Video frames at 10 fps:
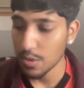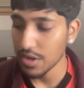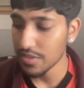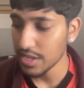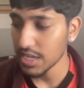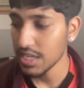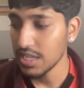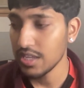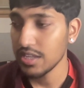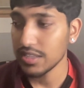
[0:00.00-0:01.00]
And I think
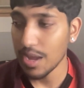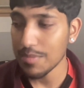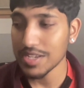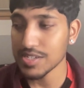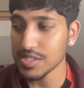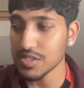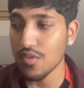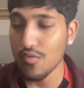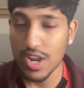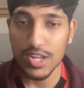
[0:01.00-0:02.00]
that makes us a
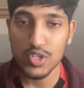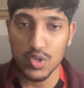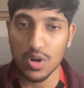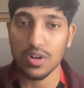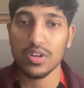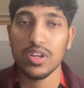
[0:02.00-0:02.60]
really strong